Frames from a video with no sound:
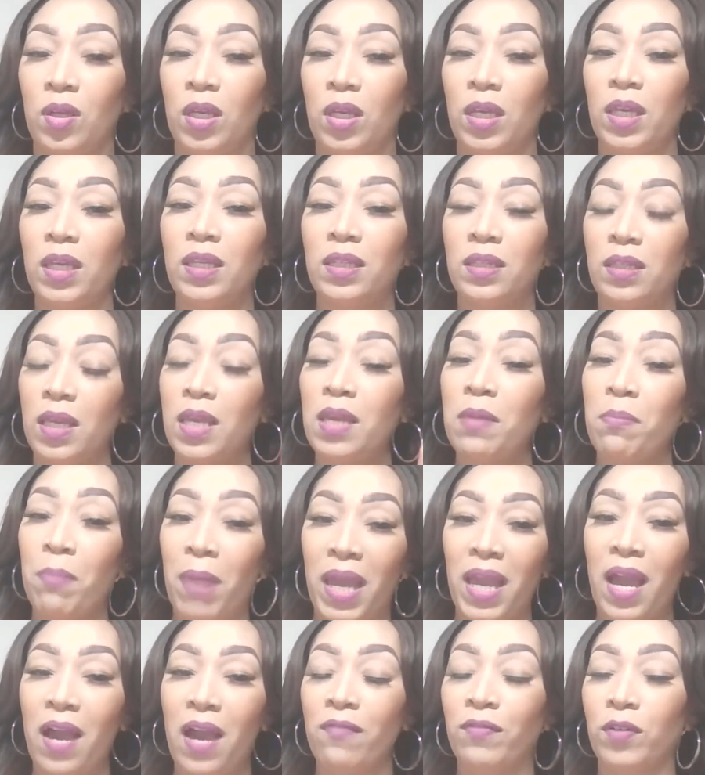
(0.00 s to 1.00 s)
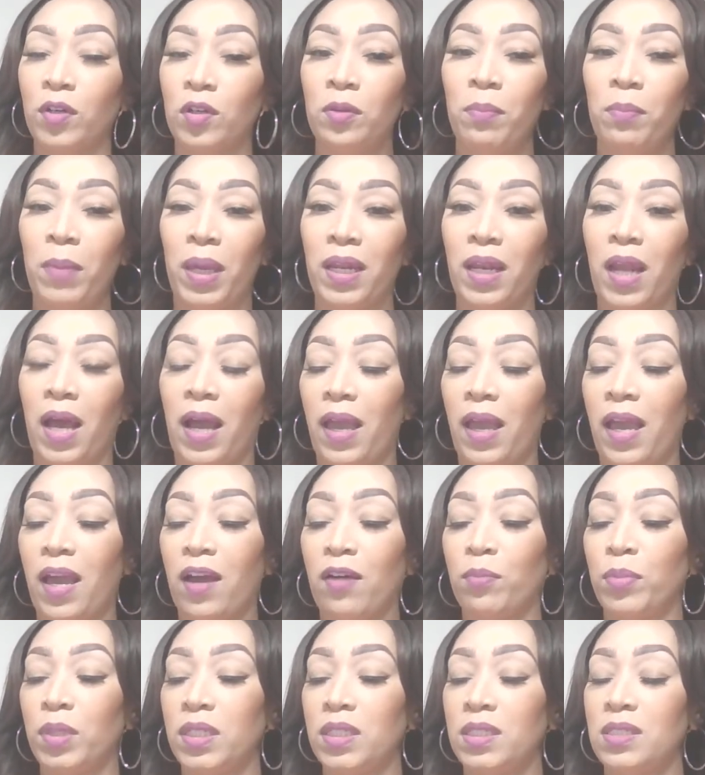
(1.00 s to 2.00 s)
He may have or he may not
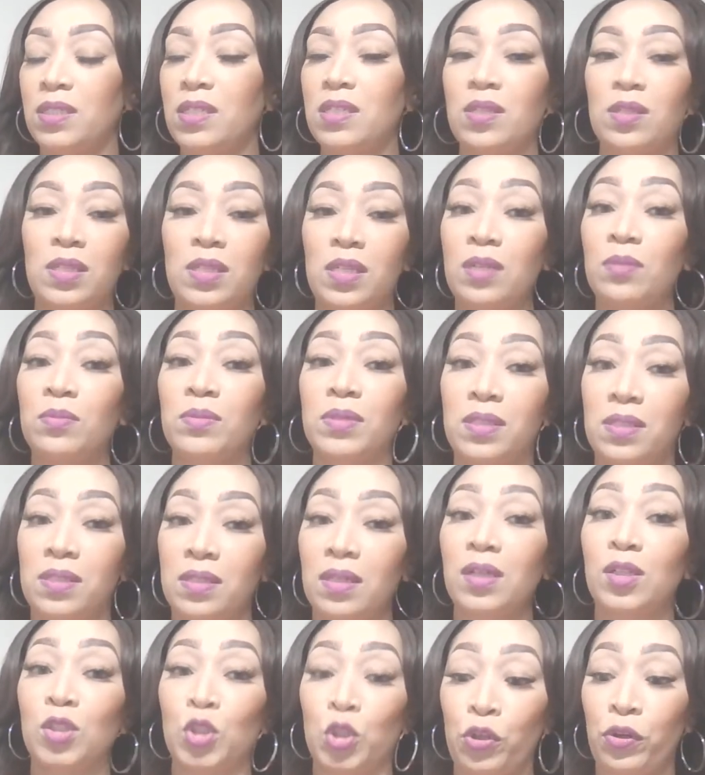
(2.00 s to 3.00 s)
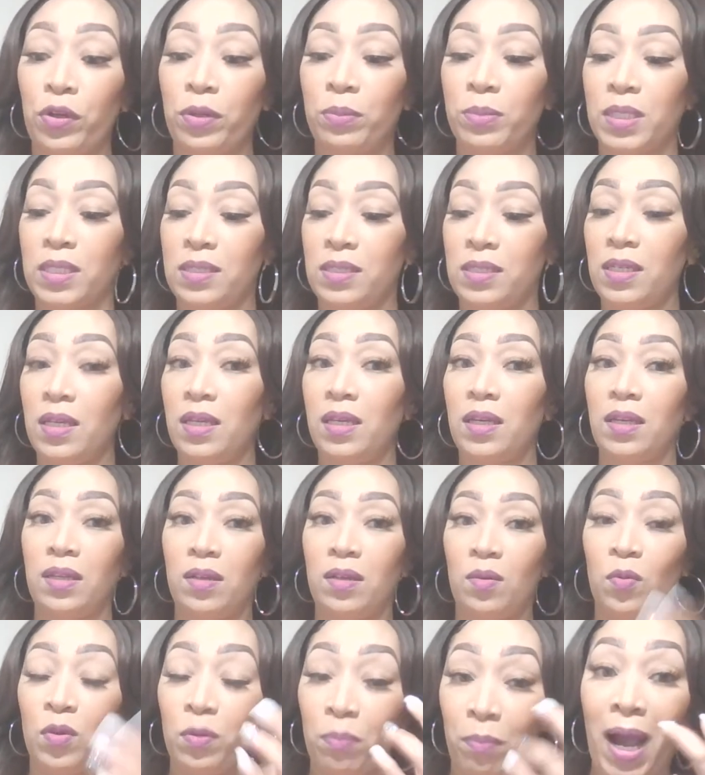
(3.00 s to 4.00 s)
have, but it was a trip to see it
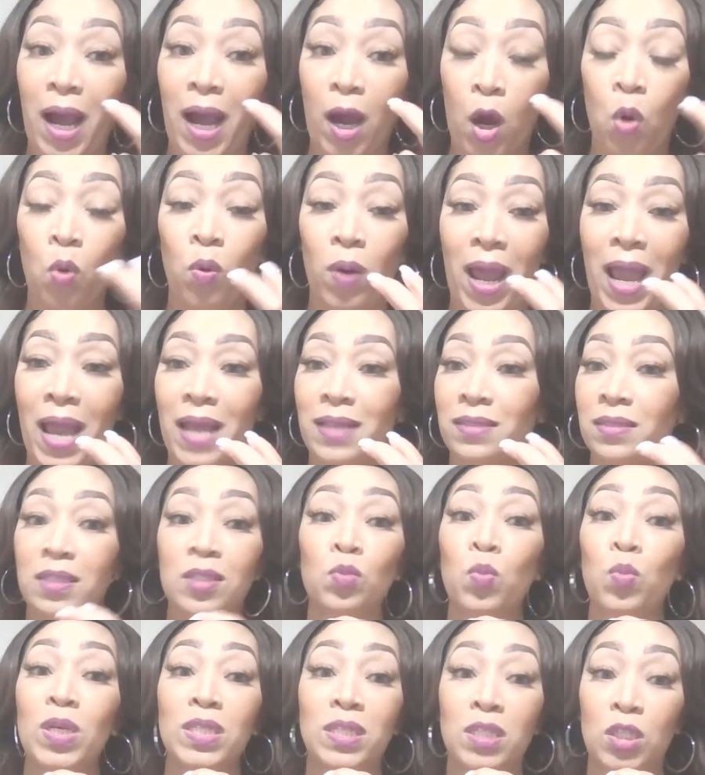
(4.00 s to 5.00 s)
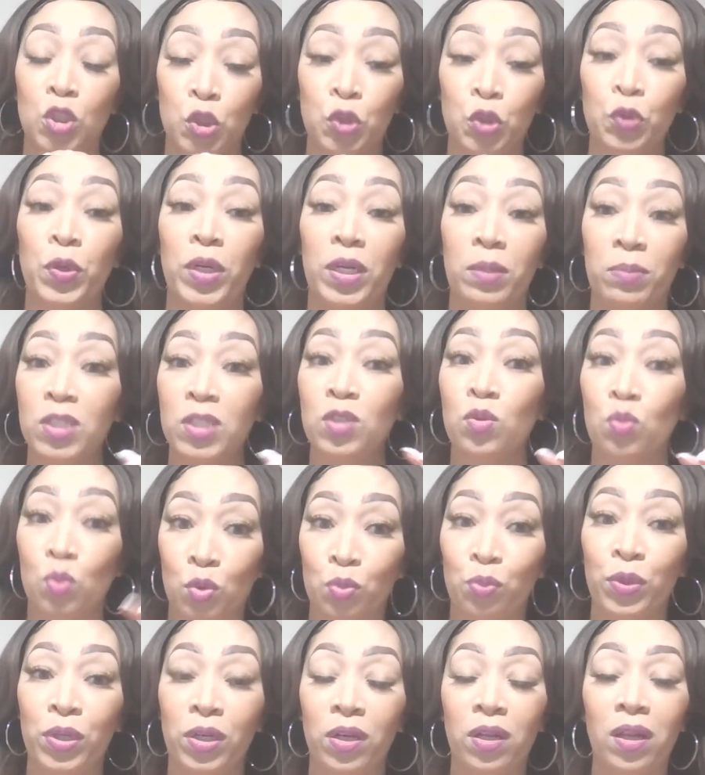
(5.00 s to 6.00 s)
with my own eyes. This wasn't a dream. This
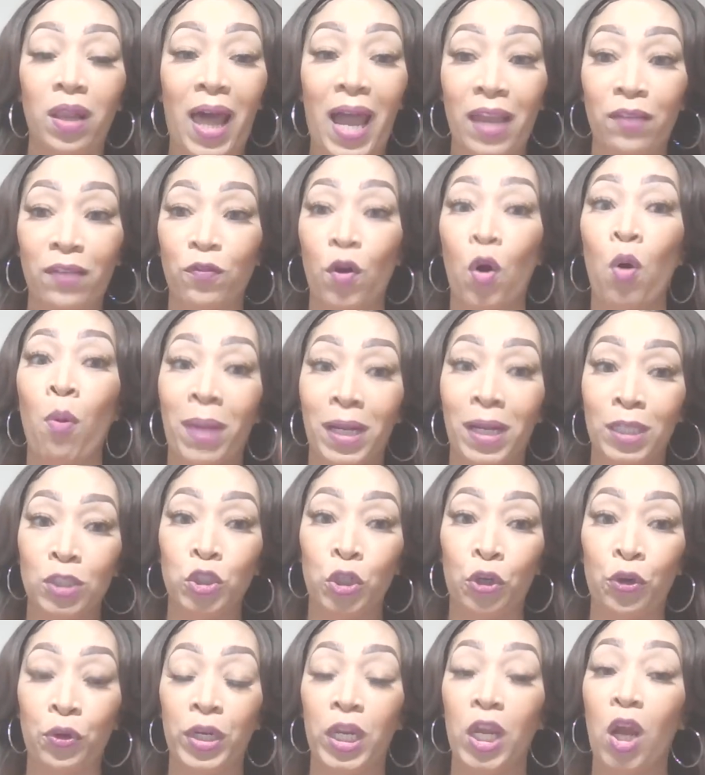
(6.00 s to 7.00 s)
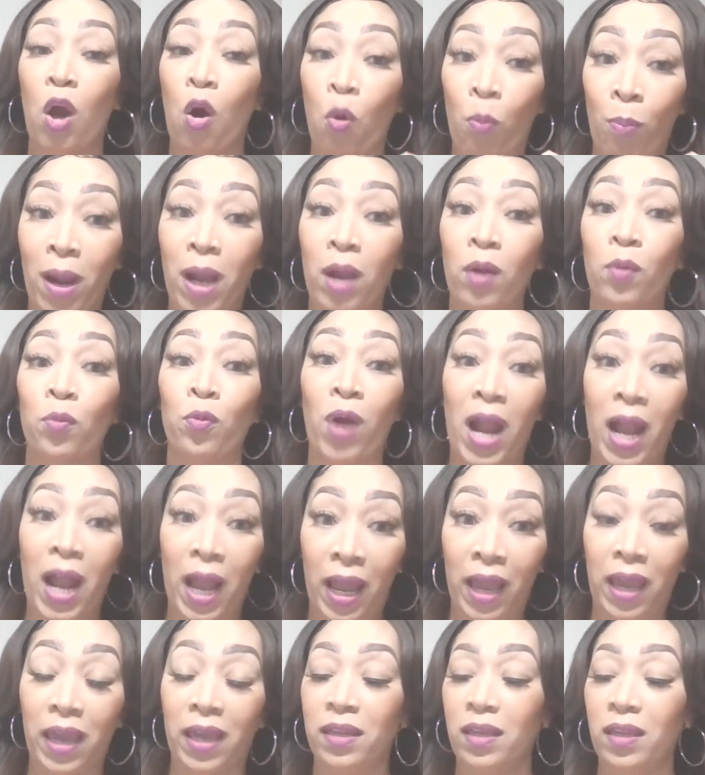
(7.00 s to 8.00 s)
was real life on my journey, on my
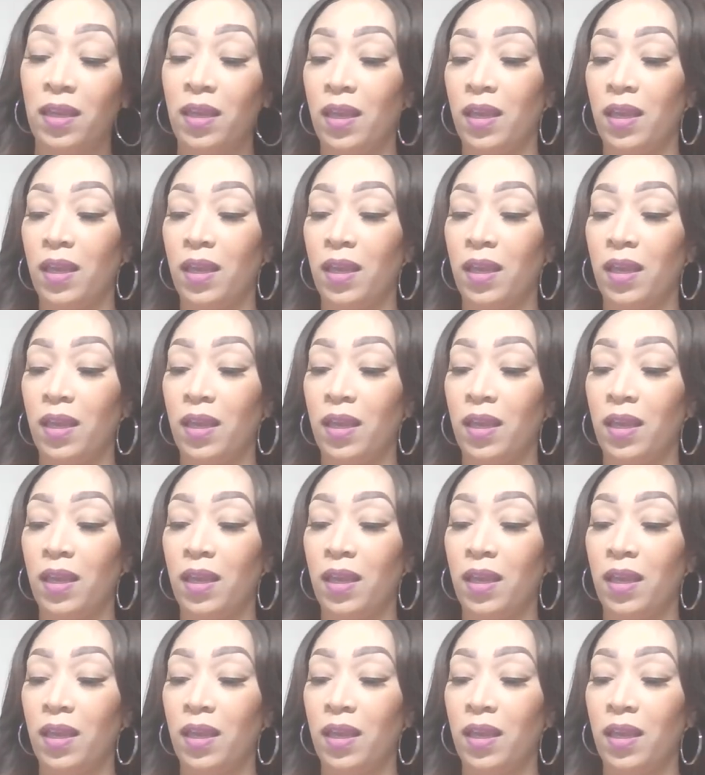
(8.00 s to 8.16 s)
ride.